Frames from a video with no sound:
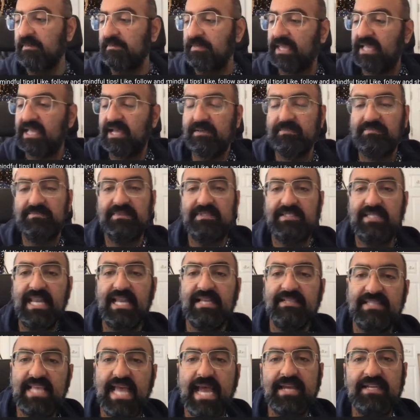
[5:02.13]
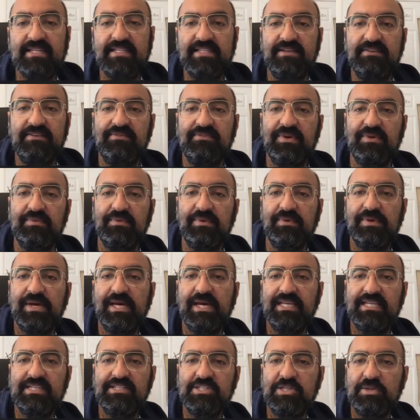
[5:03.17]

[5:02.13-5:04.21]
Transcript: becomes less active when we're working